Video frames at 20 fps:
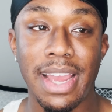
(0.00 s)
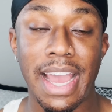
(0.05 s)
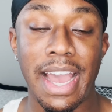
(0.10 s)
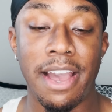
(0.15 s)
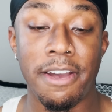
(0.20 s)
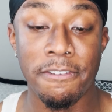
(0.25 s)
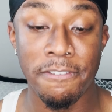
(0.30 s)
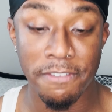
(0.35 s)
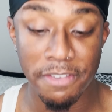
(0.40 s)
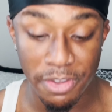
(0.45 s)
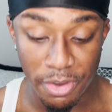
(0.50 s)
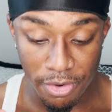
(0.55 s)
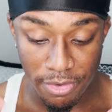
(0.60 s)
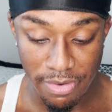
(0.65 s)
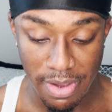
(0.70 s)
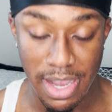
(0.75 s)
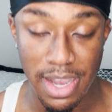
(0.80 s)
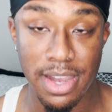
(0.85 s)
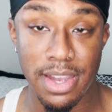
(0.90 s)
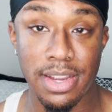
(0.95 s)
I feel
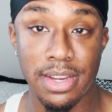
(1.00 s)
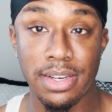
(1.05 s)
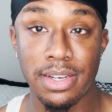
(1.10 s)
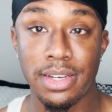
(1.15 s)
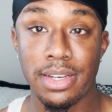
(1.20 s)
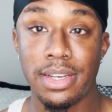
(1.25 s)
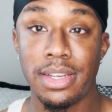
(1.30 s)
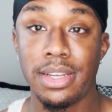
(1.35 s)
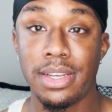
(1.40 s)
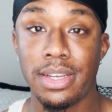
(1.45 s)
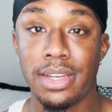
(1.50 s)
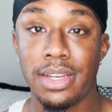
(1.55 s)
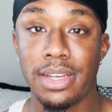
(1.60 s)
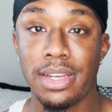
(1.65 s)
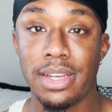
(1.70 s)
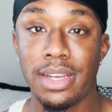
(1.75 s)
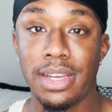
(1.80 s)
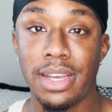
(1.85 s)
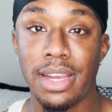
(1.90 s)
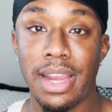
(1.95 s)
fine.
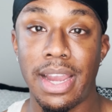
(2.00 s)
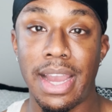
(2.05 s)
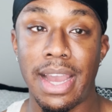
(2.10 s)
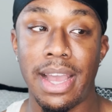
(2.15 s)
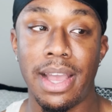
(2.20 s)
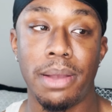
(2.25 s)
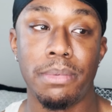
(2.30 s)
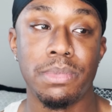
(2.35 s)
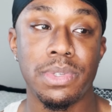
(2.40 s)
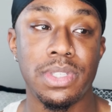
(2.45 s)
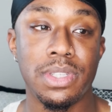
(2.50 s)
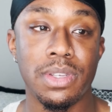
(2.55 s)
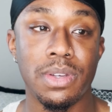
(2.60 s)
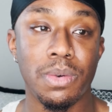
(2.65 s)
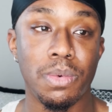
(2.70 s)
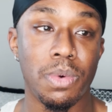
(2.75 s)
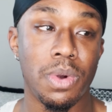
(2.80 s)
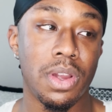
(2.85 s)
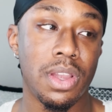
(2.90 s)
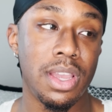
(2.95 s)
I'm
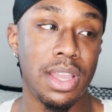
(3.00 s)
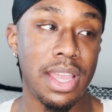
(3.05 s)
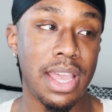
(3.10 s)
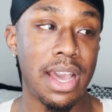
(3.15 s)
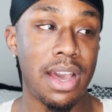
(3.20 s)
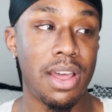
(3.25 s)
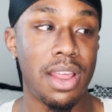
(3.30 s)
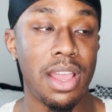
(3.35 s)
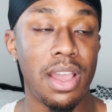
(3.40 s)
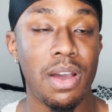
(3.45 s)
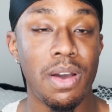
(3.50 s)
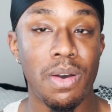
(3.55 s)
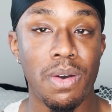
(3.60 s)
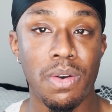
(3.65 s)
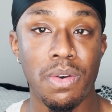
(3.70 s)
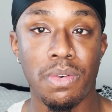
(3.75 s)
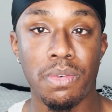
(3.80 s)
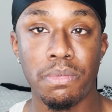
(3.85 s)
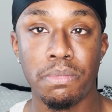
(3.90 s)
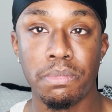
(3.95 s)
still working out at
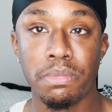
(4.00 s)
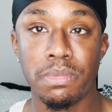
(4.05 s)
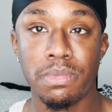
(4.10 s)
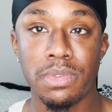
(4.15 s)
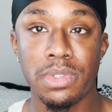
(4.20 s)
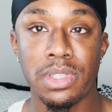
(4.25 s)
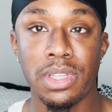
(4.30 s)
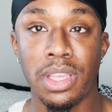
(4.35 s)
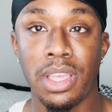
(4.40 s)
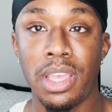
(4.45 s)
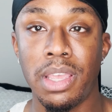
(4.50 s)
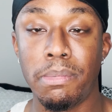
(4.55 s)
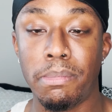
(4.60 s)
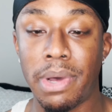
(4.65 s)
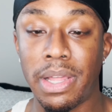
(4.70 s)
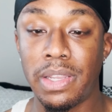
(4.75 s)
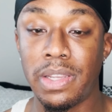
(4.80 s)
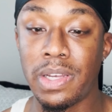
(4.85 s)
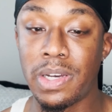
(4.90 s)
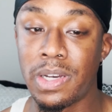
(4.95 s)
home to keep
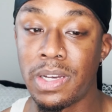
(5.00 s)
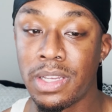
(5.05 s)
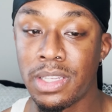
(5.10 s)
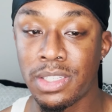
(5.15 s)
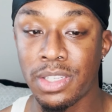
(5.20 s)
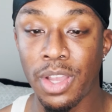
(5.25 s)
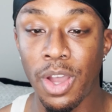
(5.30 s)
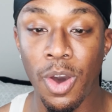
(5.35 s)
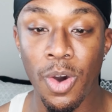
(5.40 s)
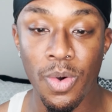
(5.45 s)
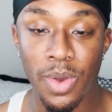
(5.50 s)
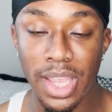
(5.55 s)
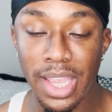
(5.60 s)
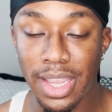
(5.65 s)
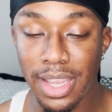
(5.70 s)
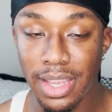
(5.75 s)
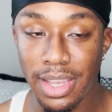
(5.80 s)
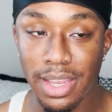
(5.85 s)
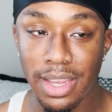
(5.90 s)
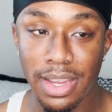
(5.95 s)
my lungs
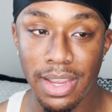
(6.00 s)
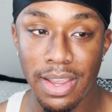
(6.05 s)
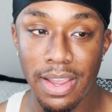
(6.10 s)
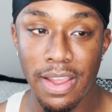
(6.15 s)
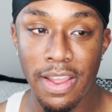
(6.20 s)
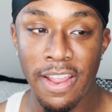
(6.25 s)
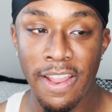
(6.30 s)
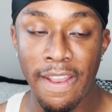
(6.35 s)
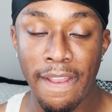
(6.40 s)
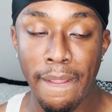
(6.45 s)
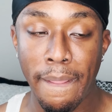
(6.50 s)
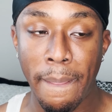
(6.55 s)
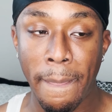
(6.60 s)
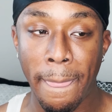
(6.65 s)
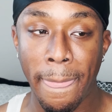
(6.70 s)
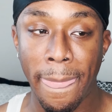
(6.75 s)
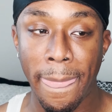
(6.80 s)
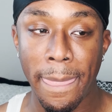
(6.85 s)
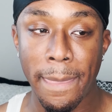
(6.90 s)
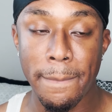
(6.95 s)
going,
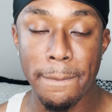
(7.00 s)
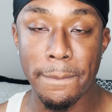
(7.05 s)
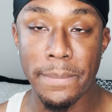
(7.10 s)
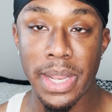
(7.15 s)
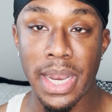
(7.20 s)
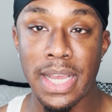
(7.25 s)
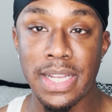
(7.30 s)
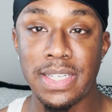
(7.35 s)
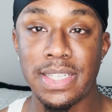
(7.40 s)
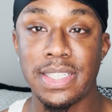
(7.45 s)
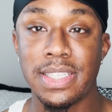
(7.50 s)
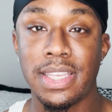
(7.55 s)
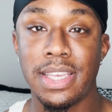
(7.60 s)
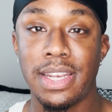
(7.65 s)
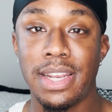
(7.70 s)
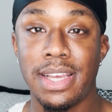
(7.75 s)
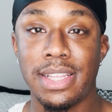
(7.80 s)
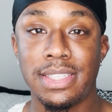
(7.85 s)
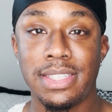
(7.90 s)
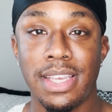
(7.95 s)
but I just
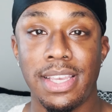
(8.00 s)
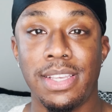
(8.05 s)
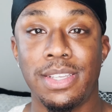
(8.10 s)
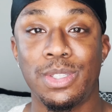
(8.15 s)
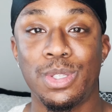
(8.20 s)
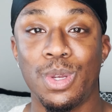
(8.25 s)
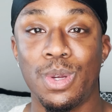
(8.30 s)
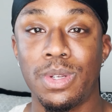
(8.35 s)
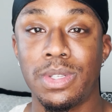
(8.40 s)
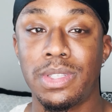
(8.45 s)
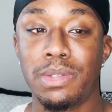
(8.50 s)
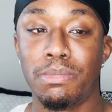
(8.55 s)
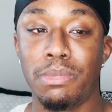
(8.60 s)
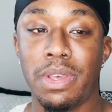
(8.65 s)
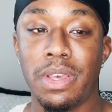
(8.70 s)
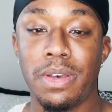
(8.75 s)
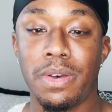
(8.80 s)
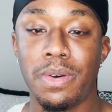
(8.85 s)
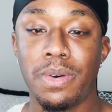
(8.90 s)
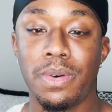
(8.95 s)
cannot taste or
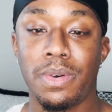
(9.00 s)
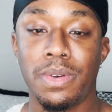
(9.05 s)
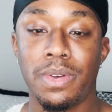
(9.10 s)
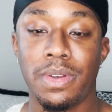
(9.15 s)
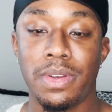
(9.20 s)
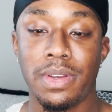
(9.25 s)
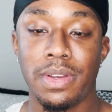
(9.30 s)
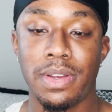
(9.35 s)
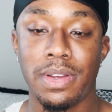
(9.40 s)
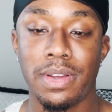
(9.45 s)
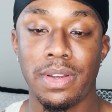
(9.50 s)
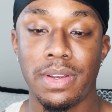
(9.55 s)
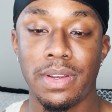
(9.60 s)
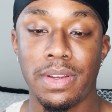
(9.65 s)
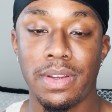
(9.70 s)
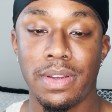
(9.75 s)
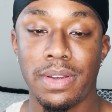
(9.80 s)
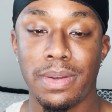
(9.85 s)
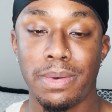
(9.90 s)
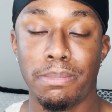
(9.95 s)
smell
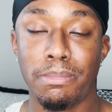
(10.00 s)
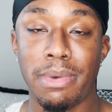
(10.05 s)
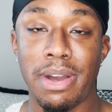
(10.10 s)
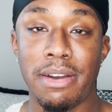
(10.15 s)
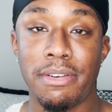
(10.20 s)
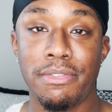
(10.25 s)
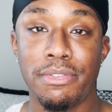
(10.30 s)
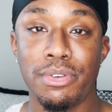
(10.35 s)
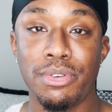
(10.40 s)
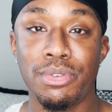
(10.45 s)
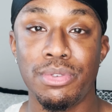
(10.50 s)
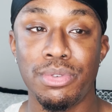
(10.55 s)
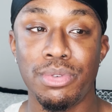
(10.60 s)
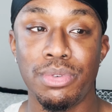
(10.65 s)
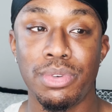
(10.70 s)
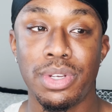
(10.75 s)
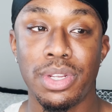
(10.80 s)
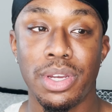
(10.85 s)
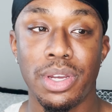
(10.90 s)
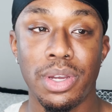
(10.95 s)
my
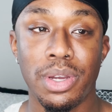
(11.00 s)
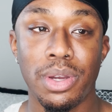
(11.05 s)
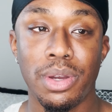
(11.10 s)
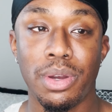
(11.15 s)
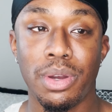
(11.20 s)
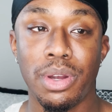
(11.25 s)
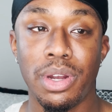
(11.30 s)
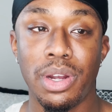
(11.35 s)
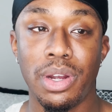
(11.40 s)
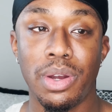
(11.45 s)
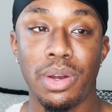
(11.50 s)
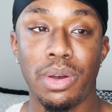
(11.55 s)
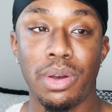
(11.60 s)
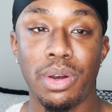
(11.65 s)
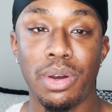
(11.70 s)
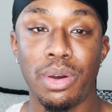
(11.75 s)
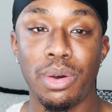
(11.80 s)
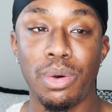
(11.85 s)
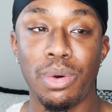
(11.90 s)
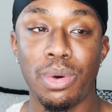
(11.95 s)
food
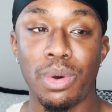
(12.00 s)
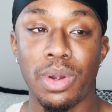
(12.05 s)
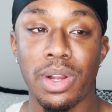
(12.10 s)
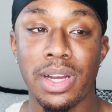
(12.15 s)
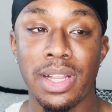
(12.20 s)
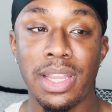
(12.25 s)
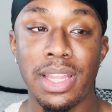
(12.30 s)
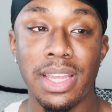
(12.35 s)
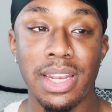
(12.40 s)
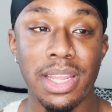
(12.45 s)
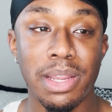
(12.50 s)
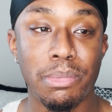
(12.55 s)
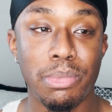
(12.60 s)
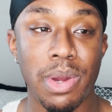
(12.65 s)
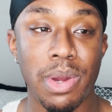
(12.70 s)
or cleaning